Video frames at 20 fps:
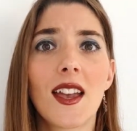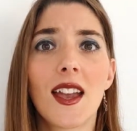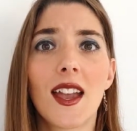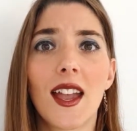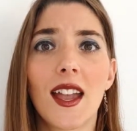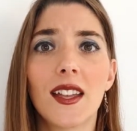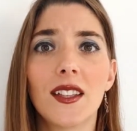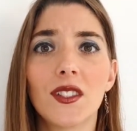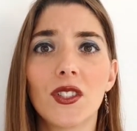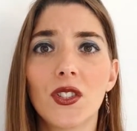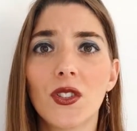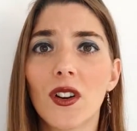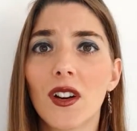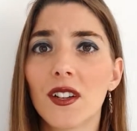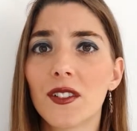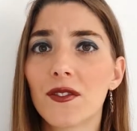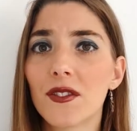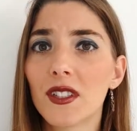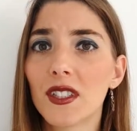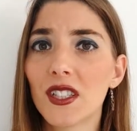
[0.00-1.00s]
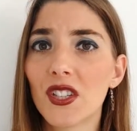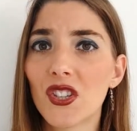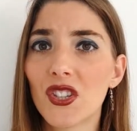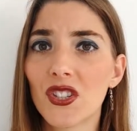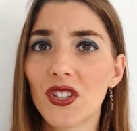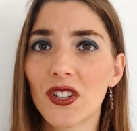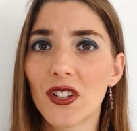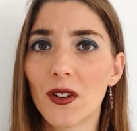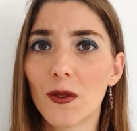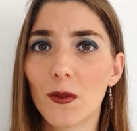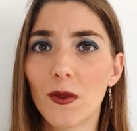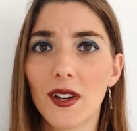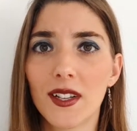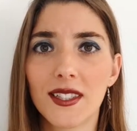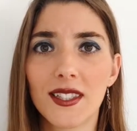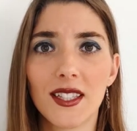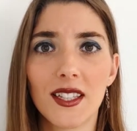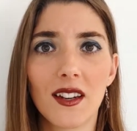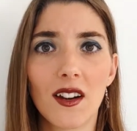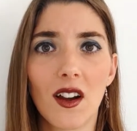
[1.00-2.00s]
and you aren't really sure
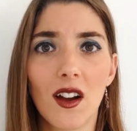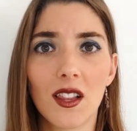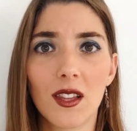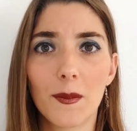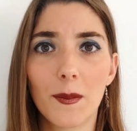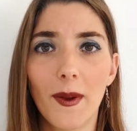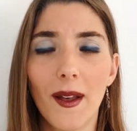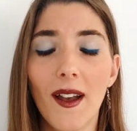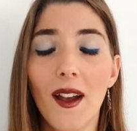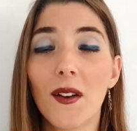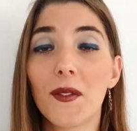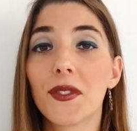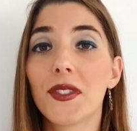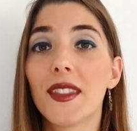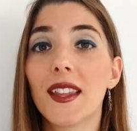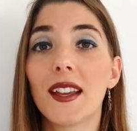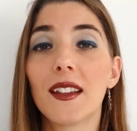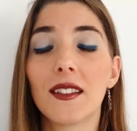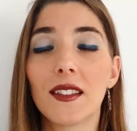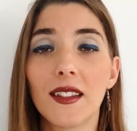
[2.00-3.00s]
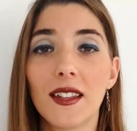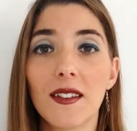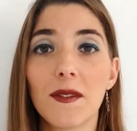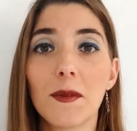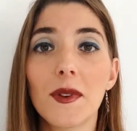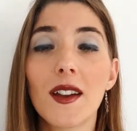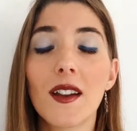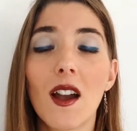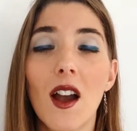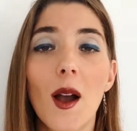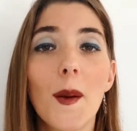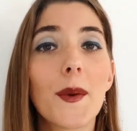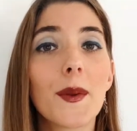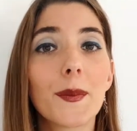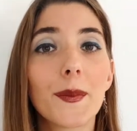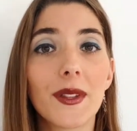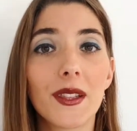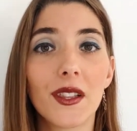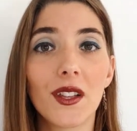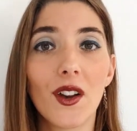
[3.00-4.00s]
what's it all about, then leave me a comment
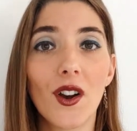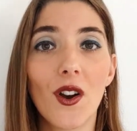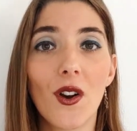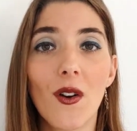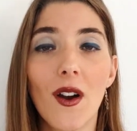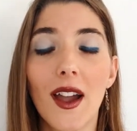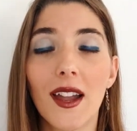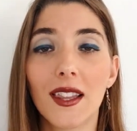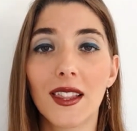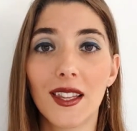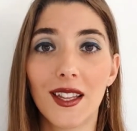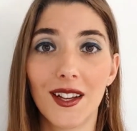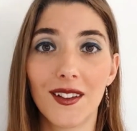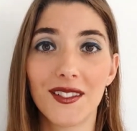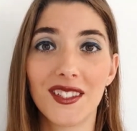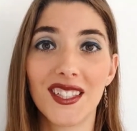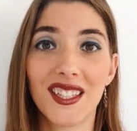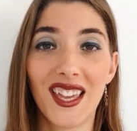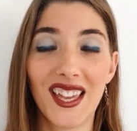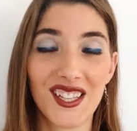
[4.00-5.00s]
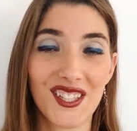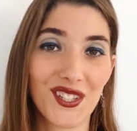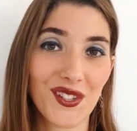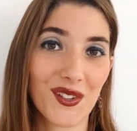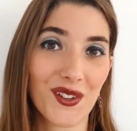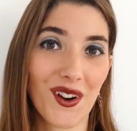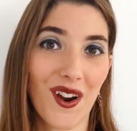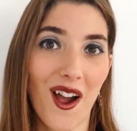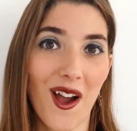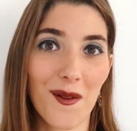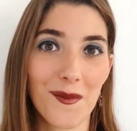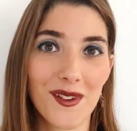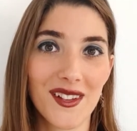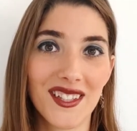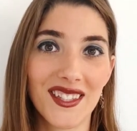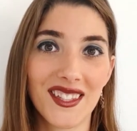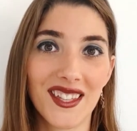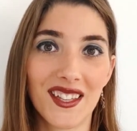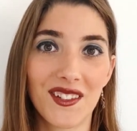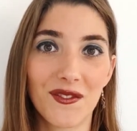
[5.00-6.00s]
below. I love to get your
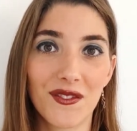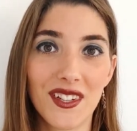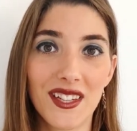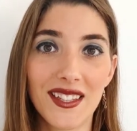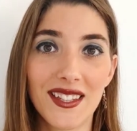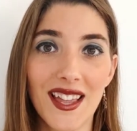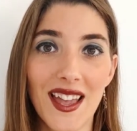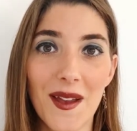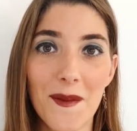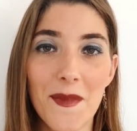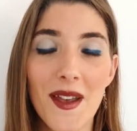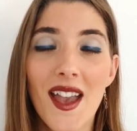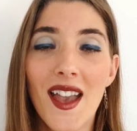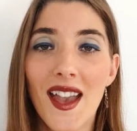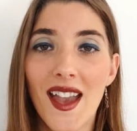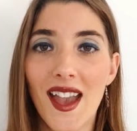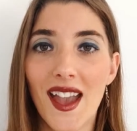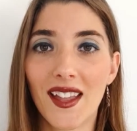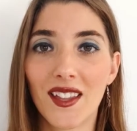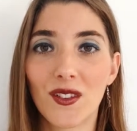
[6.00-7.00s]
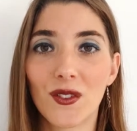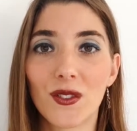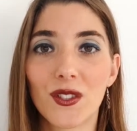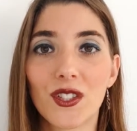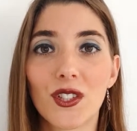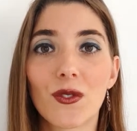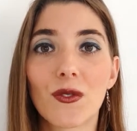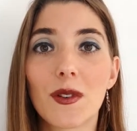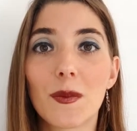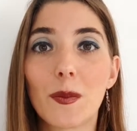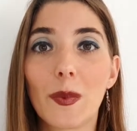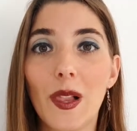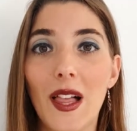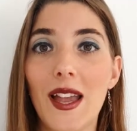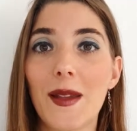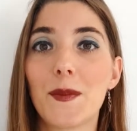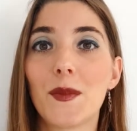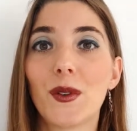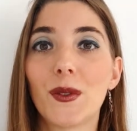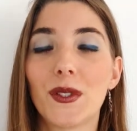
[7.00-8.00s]
comments and read them and also reply
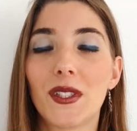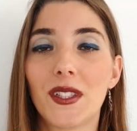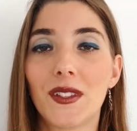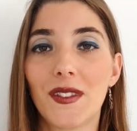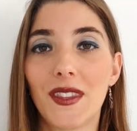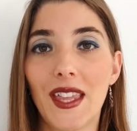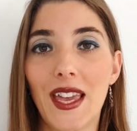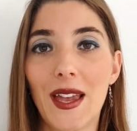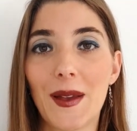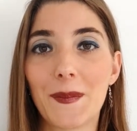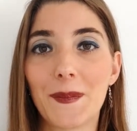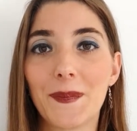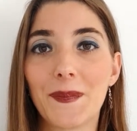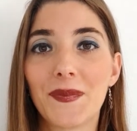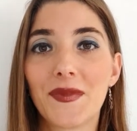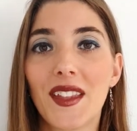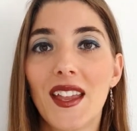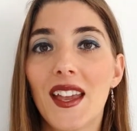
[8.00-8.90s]
most of them.